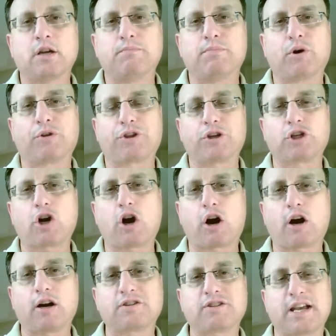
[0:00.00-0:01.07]
both in
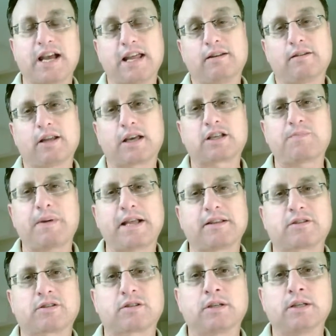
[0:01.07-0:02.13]
cards and
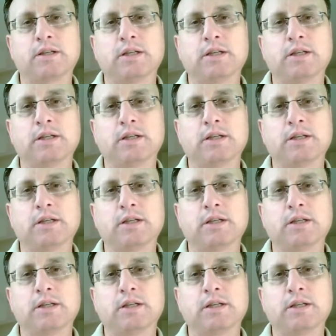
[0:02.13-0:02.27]
expense.